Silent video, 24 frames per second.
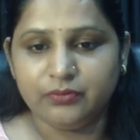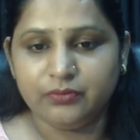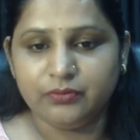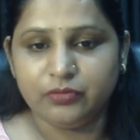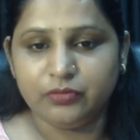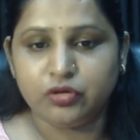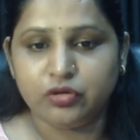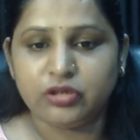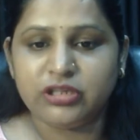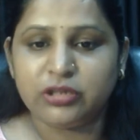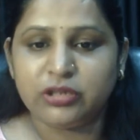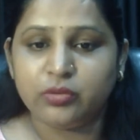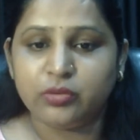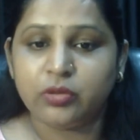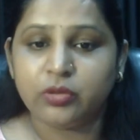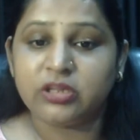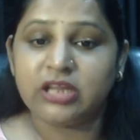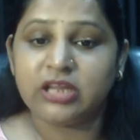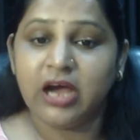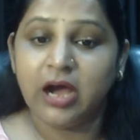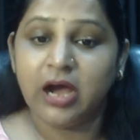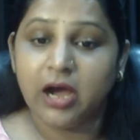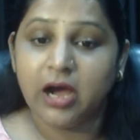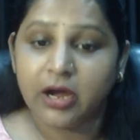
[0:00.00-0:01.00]
So this was
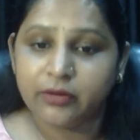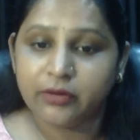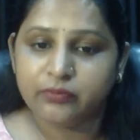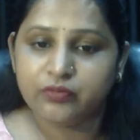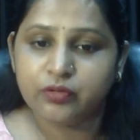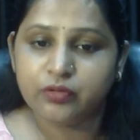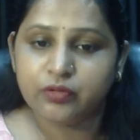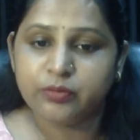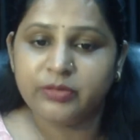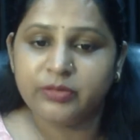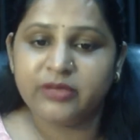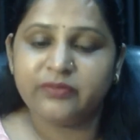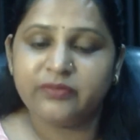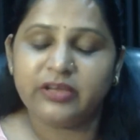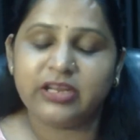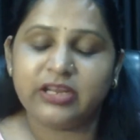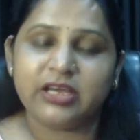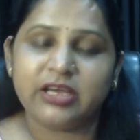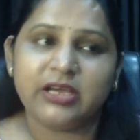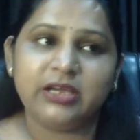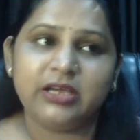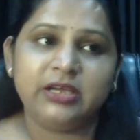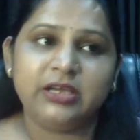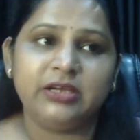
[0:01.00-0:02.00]
hard for me when
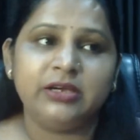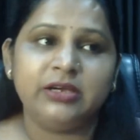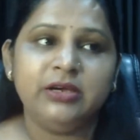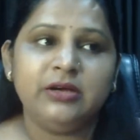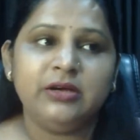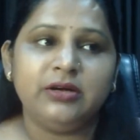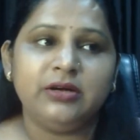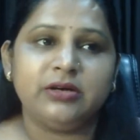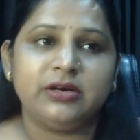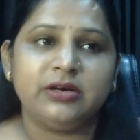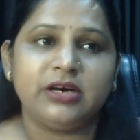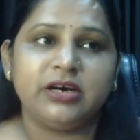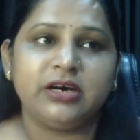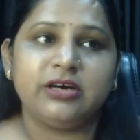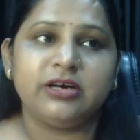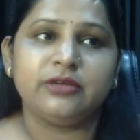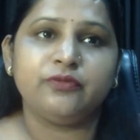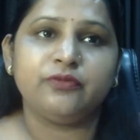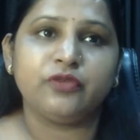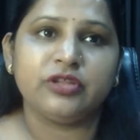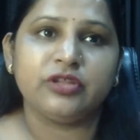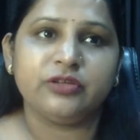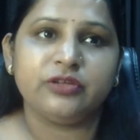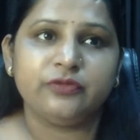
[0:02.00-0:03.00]
I heard
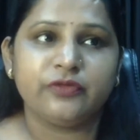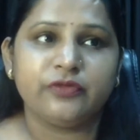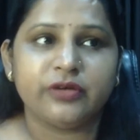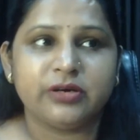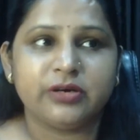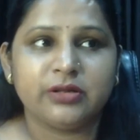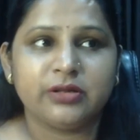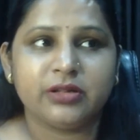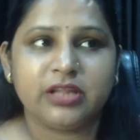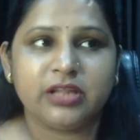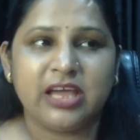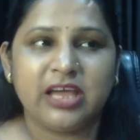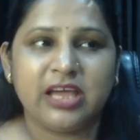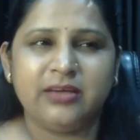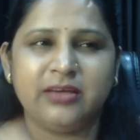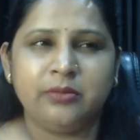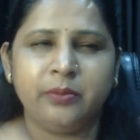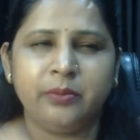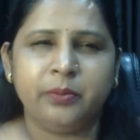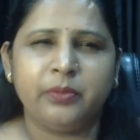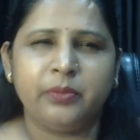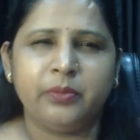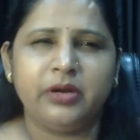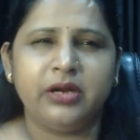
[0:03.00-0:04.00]
for the first
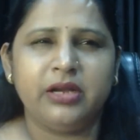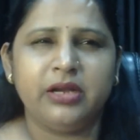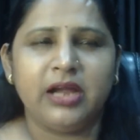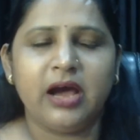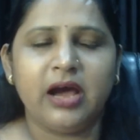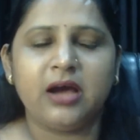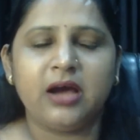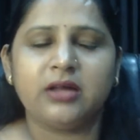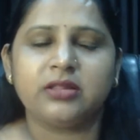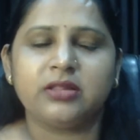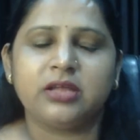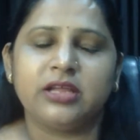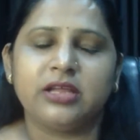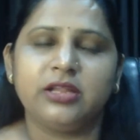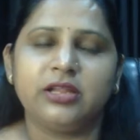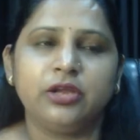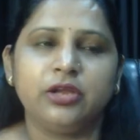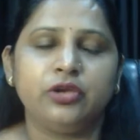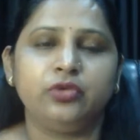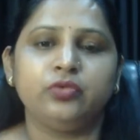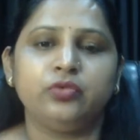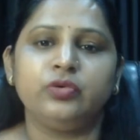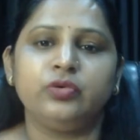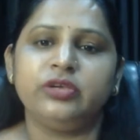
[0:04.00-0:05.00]
time last, I
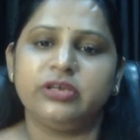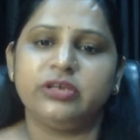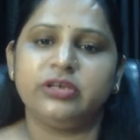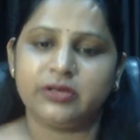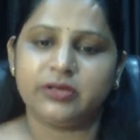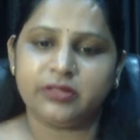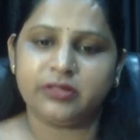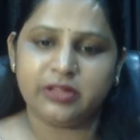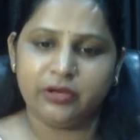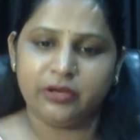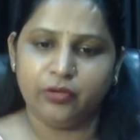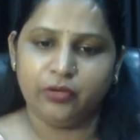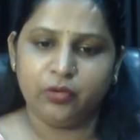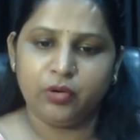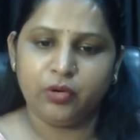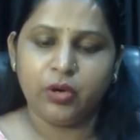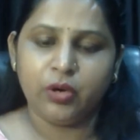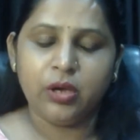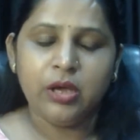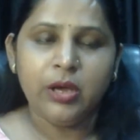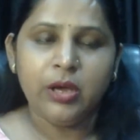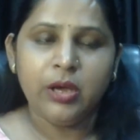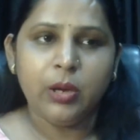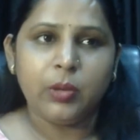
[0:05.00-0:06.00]
think 2 years ago,
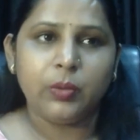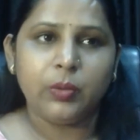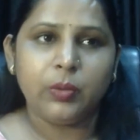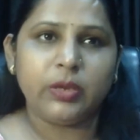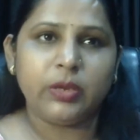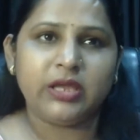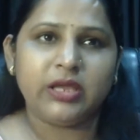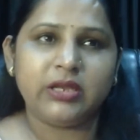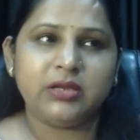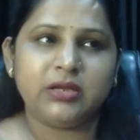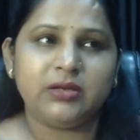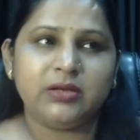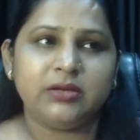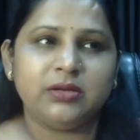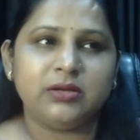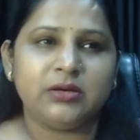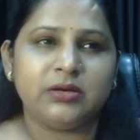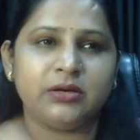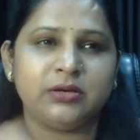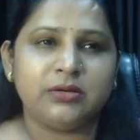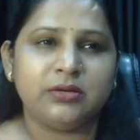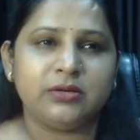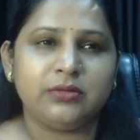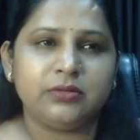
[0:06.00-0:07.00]
when
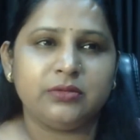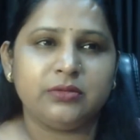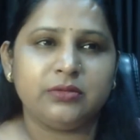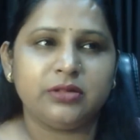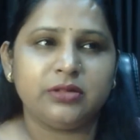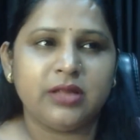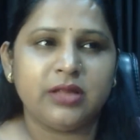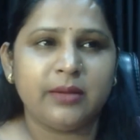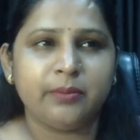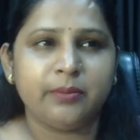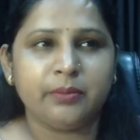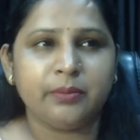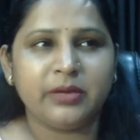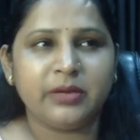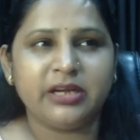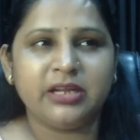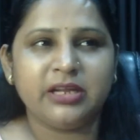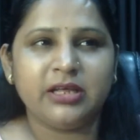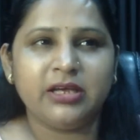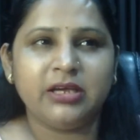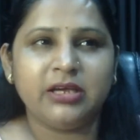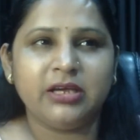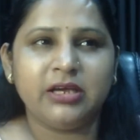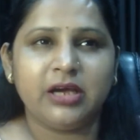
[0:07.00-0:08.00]

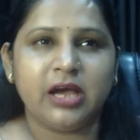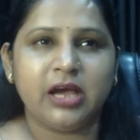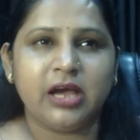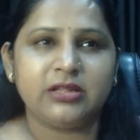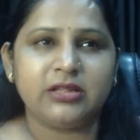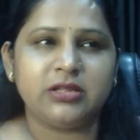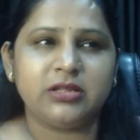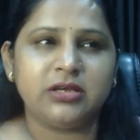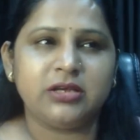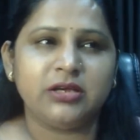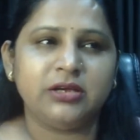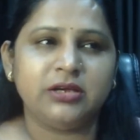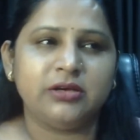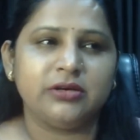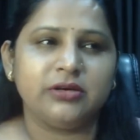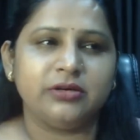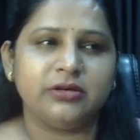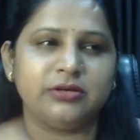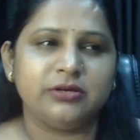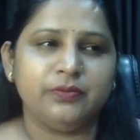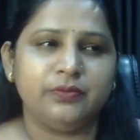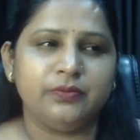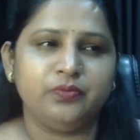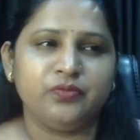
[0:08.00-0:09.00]
somebody, I think
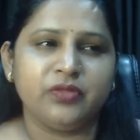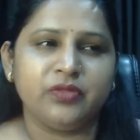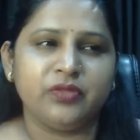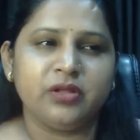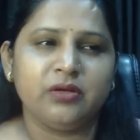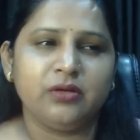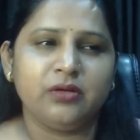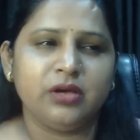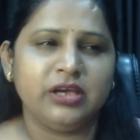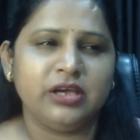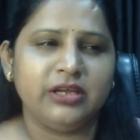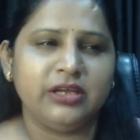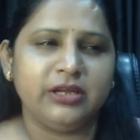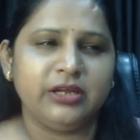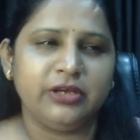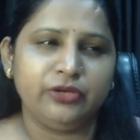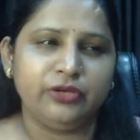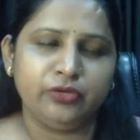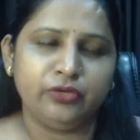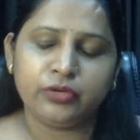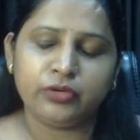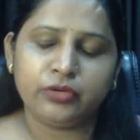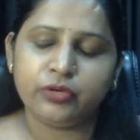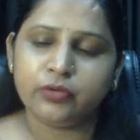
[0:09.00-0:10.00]
in a
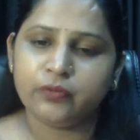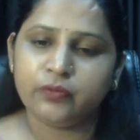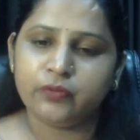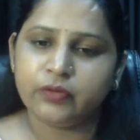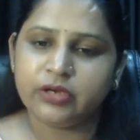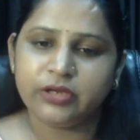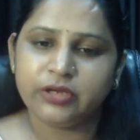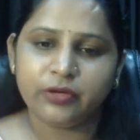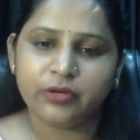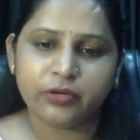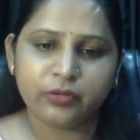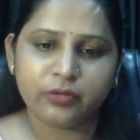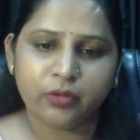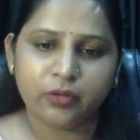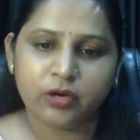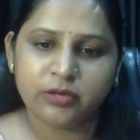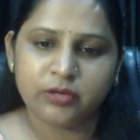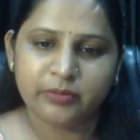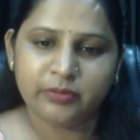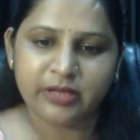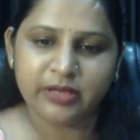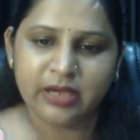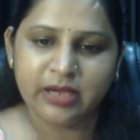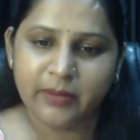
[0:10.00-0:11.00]
YouTube video, told
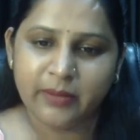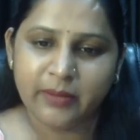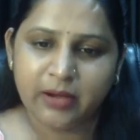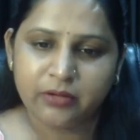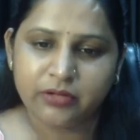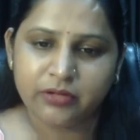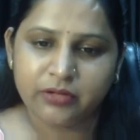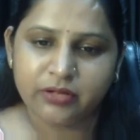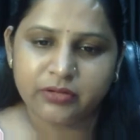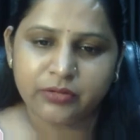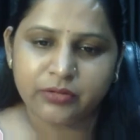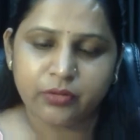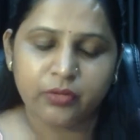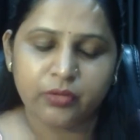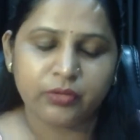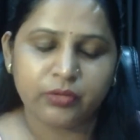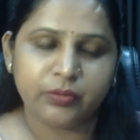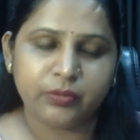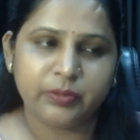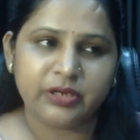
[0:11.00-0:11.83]
me about this code.